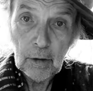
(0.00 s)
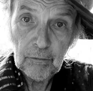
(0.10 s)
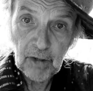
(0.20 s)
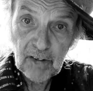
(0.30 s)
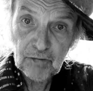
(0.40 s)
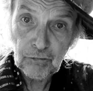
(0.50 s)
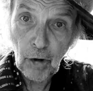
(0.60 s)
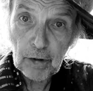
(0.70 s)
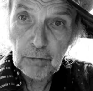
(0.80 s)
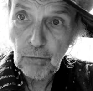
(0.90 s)
they
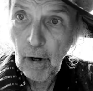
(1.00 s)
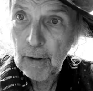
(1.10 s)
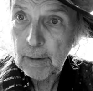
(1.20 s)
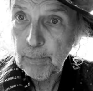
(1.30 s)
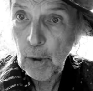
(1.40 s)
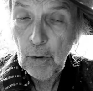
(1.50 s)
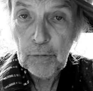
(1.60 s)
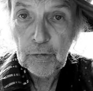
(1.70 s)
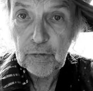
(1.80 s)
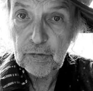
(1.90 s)
strike erotic
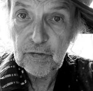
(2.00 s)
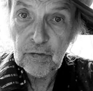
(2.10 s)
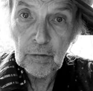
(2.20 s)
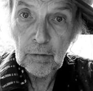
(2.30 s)
poses,